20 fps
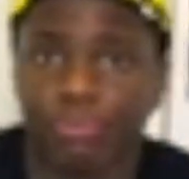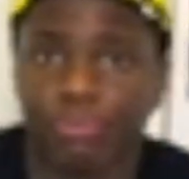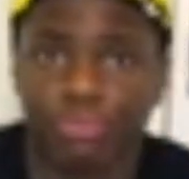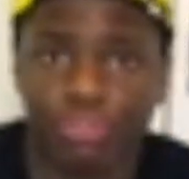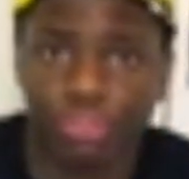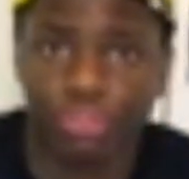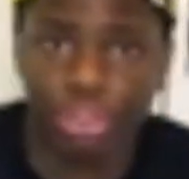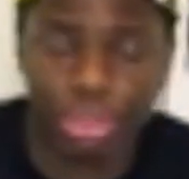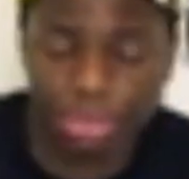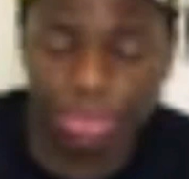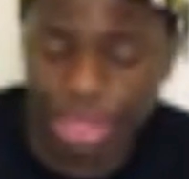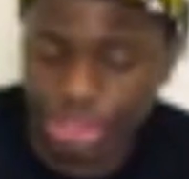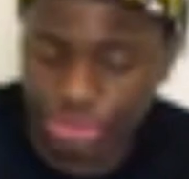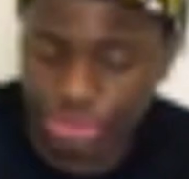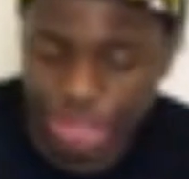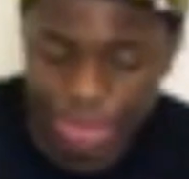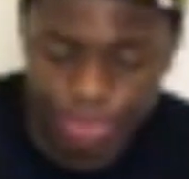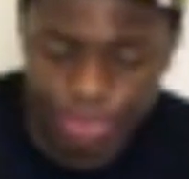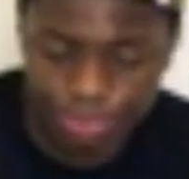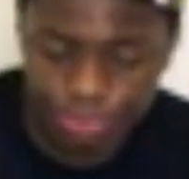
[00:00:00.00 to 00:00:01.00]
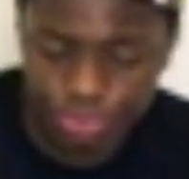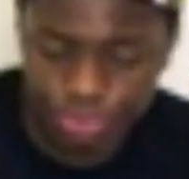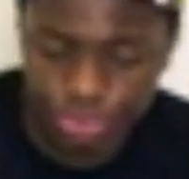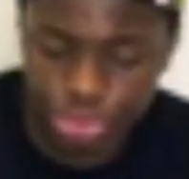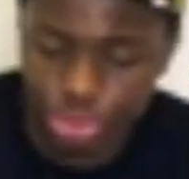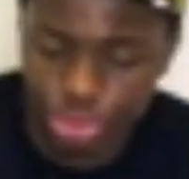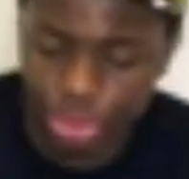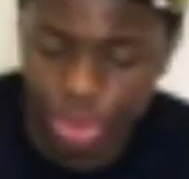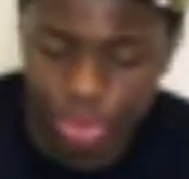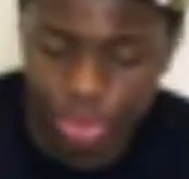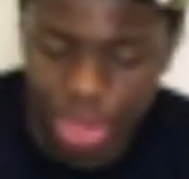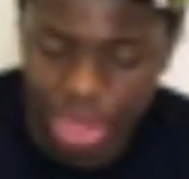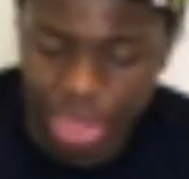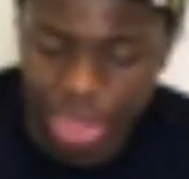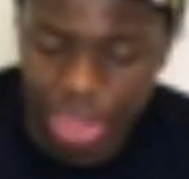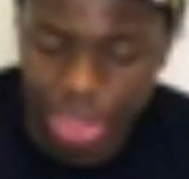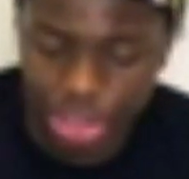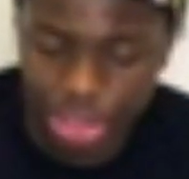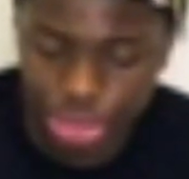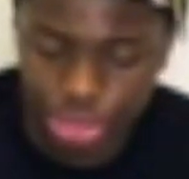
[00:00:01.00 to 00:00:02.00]
fulfilling my dream, doing what I
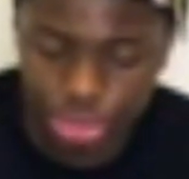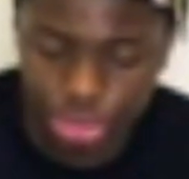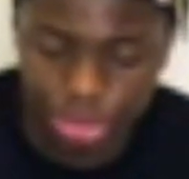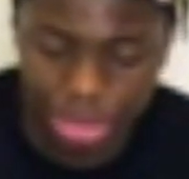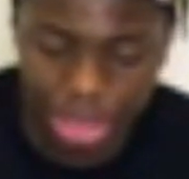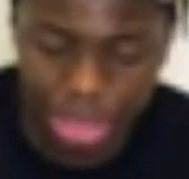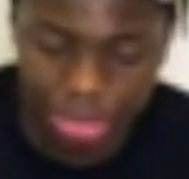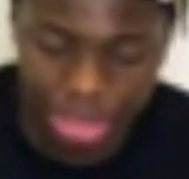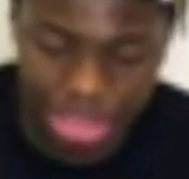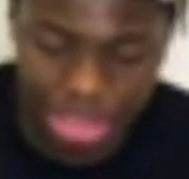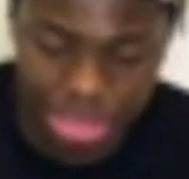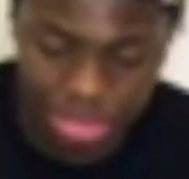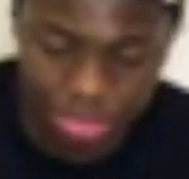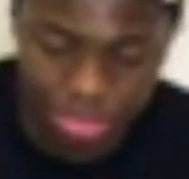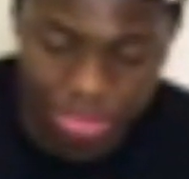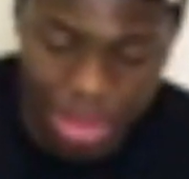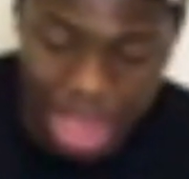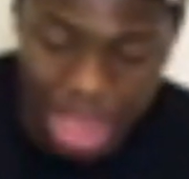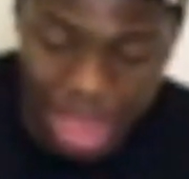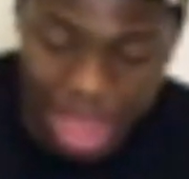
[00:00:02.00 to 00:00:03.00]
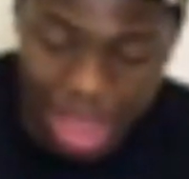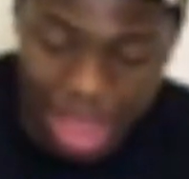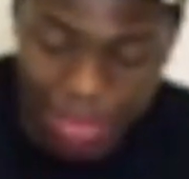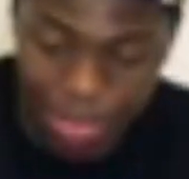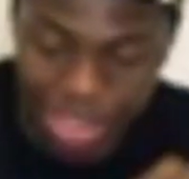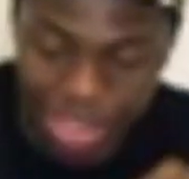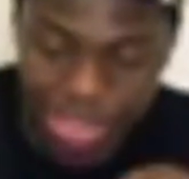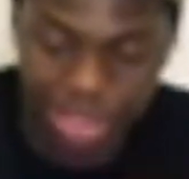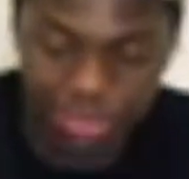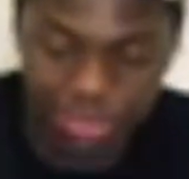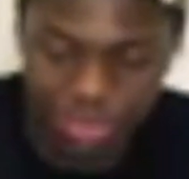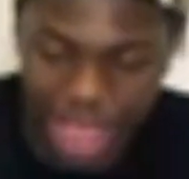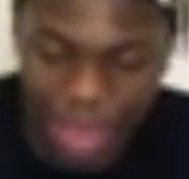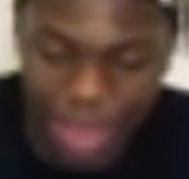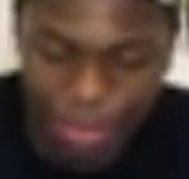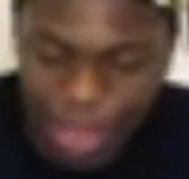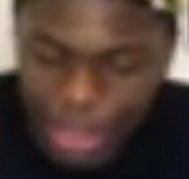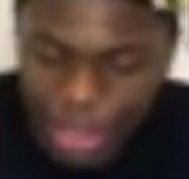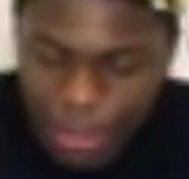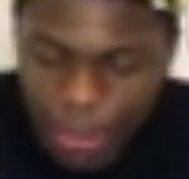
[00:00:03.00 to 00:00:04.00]
gotta do to make myself
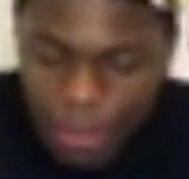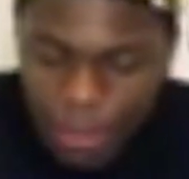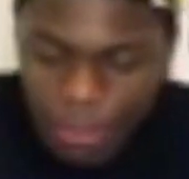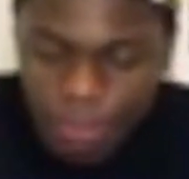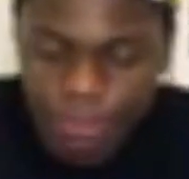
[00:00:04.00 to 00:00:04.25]
happy.